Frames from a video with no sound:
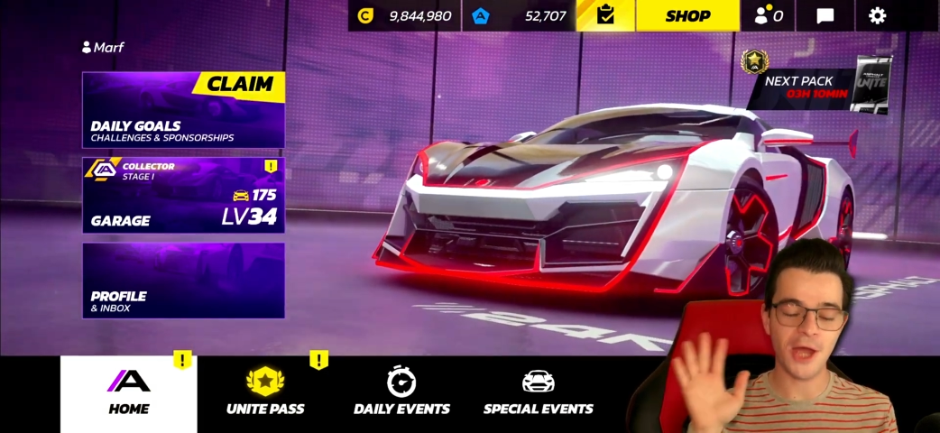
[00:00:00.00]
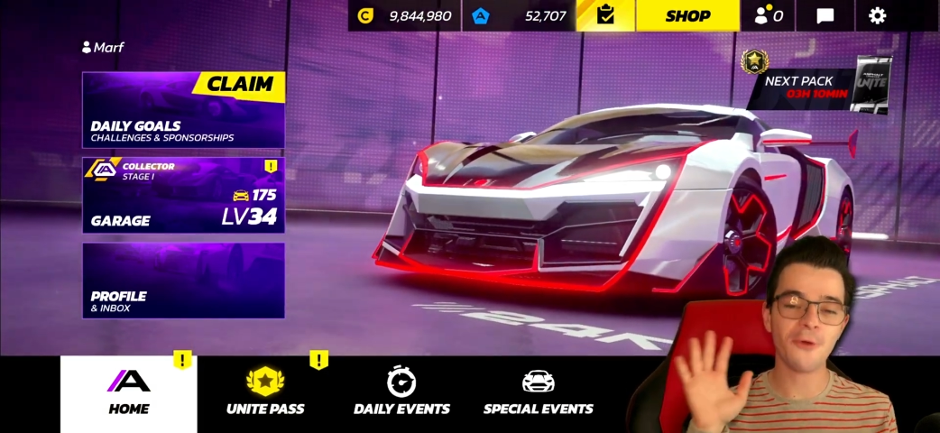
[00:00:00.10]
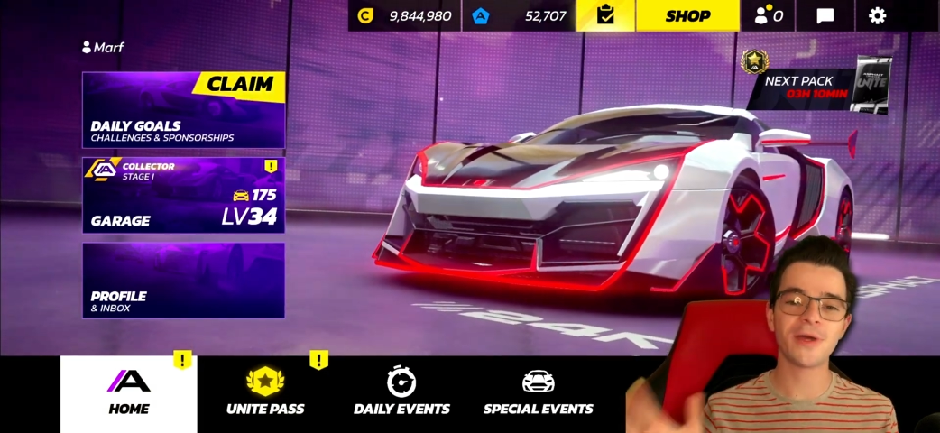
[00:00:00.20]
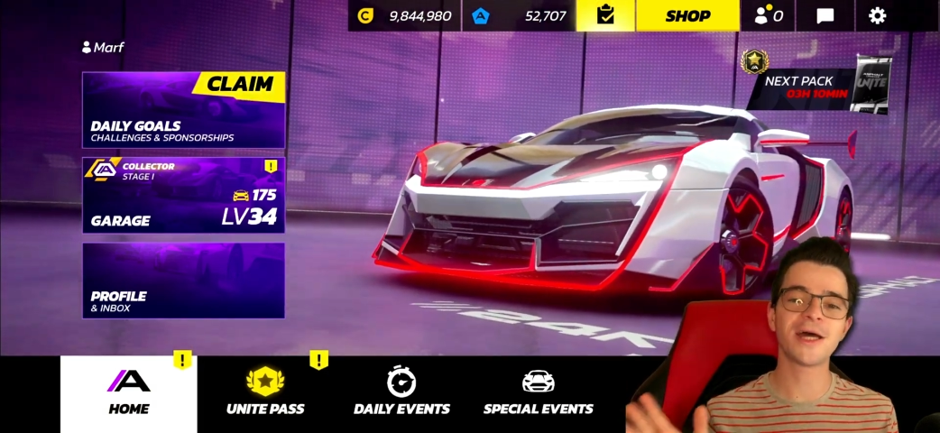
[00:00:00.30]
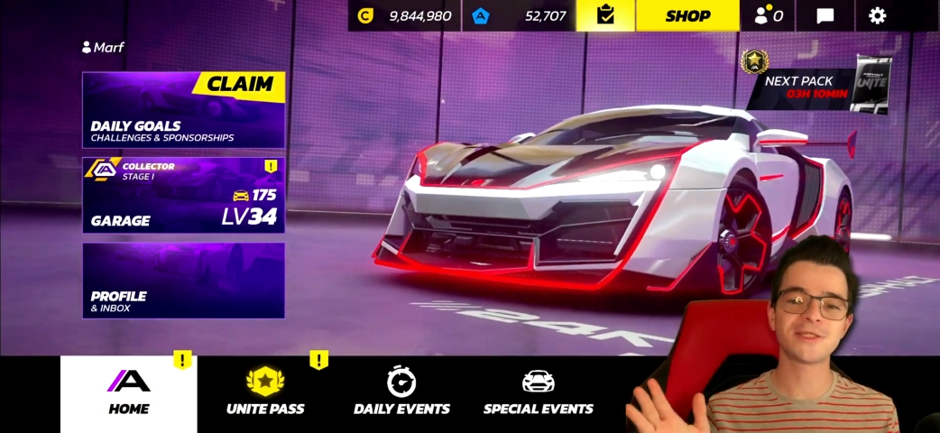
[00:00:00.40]
I
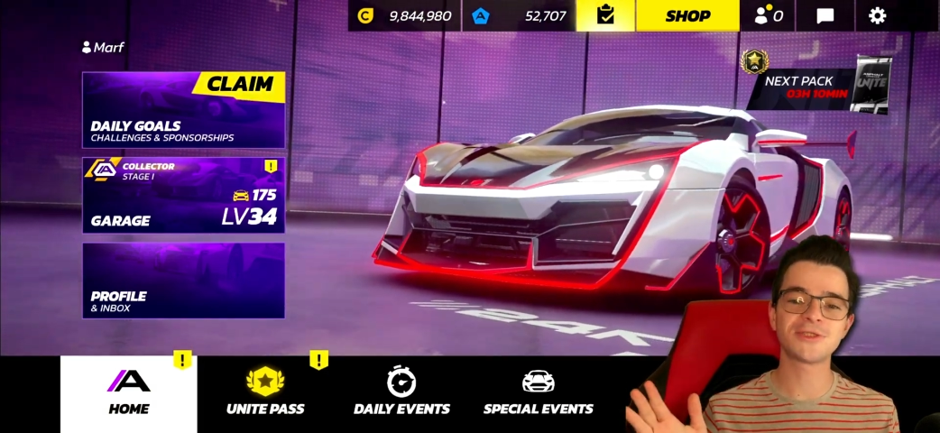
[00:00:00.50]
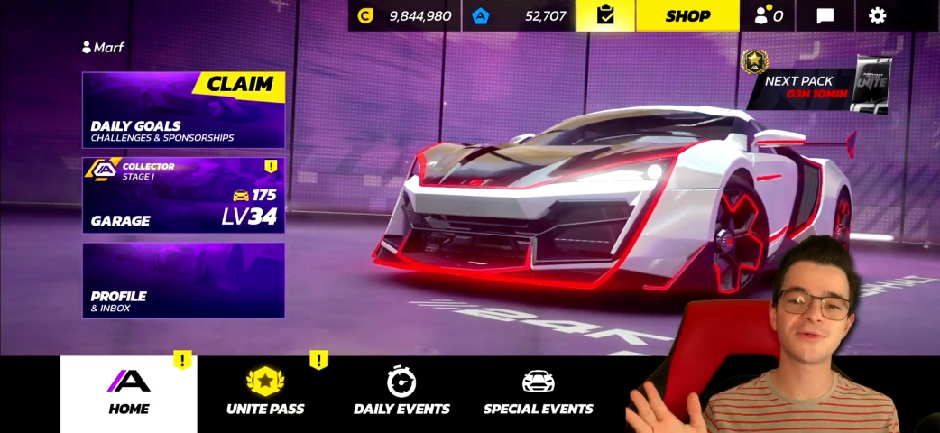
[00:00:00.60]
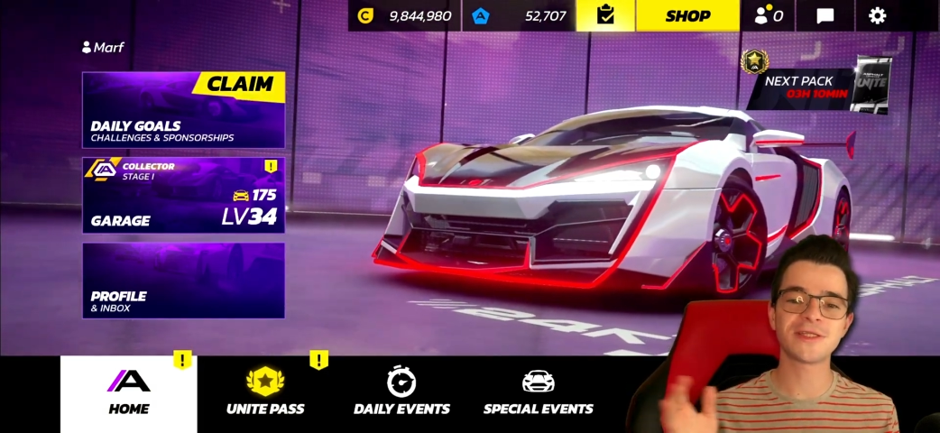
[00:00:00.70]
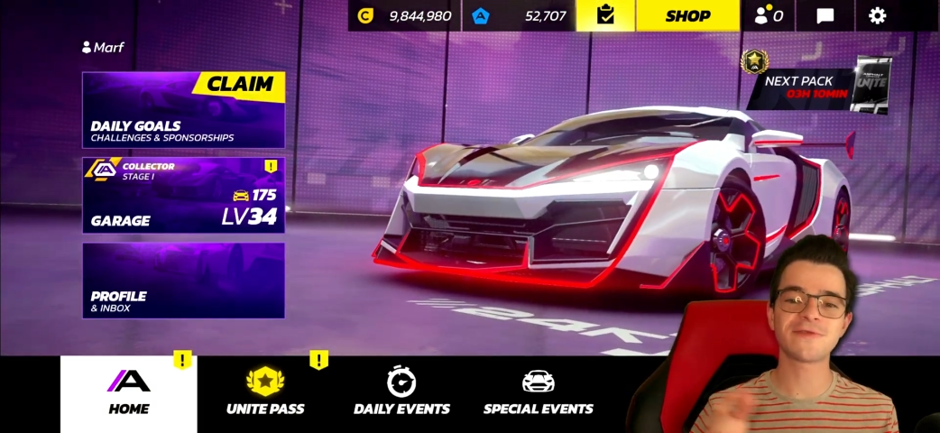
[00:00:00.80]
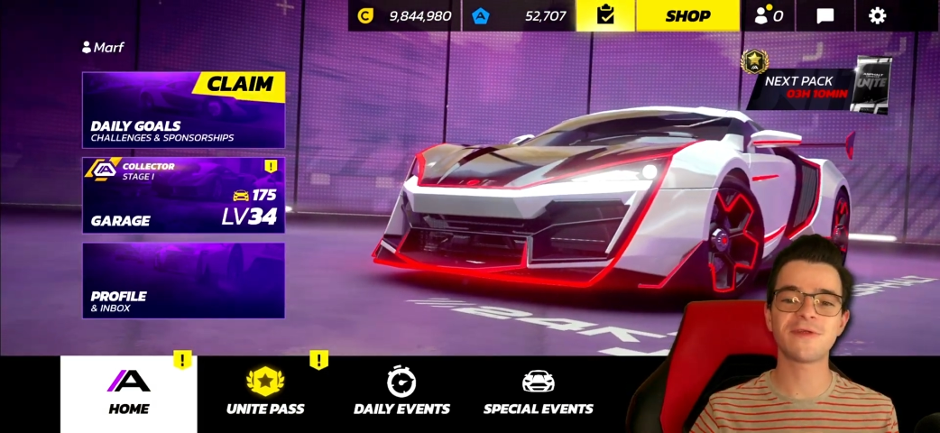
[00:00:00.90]
hope you guys
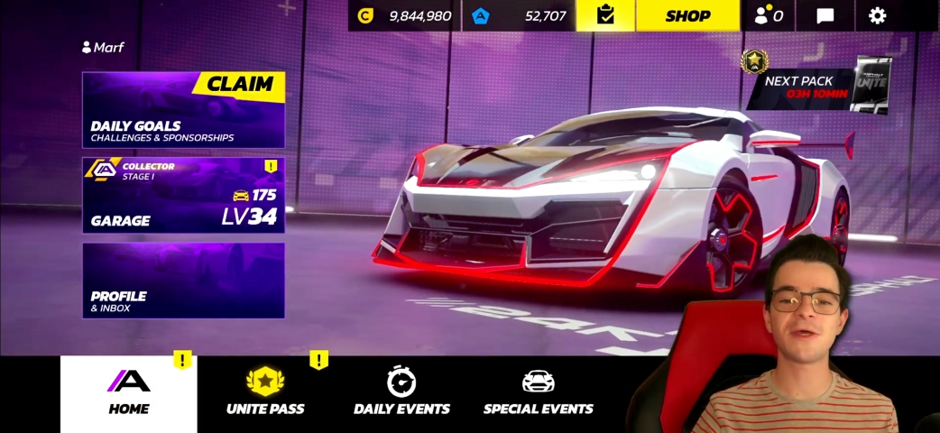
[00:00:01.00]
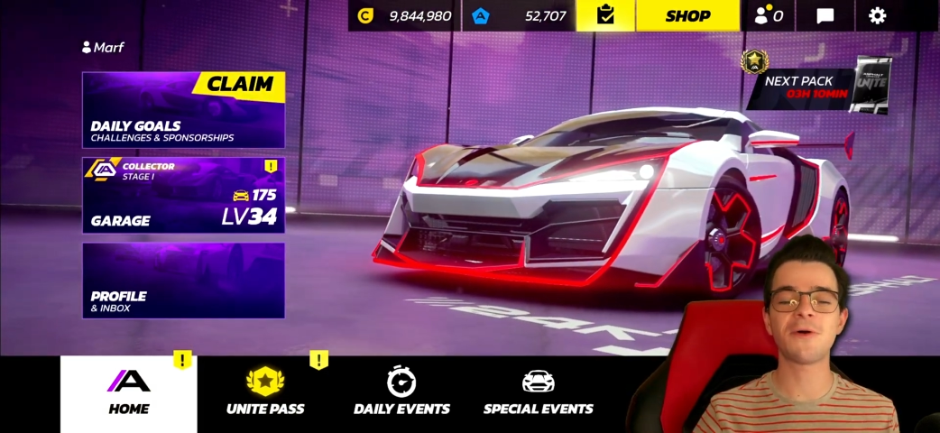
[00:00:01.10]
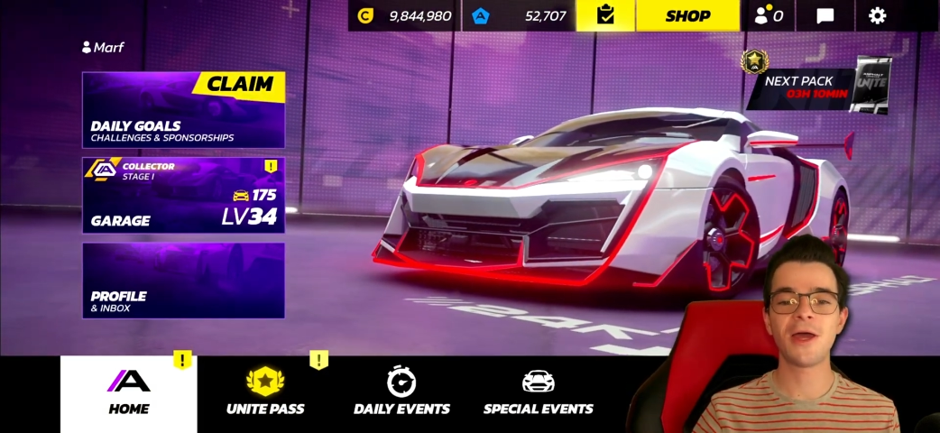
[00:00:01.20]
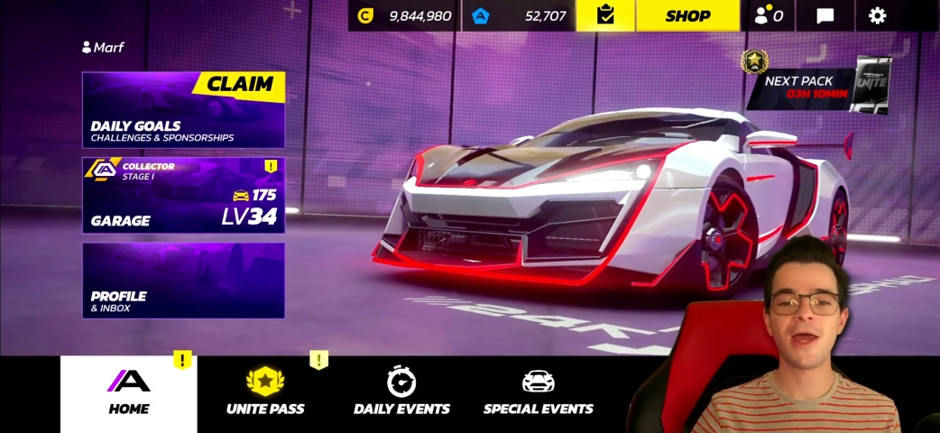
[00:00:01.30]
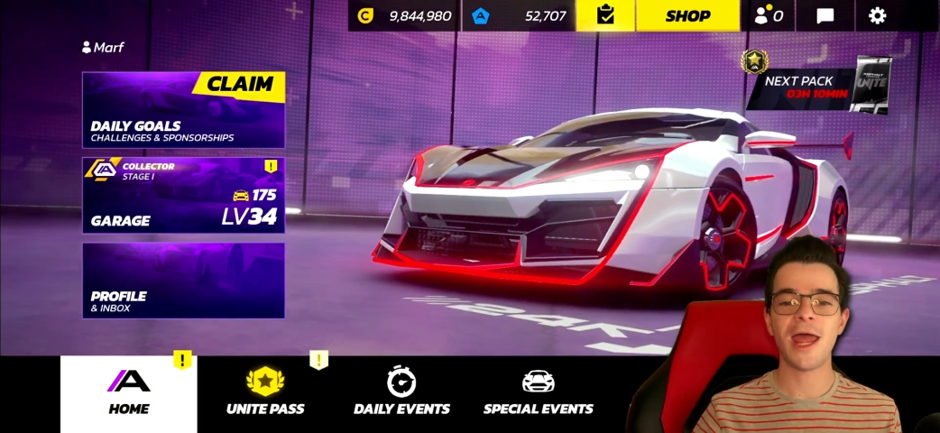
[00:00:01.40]
enjoyed this video,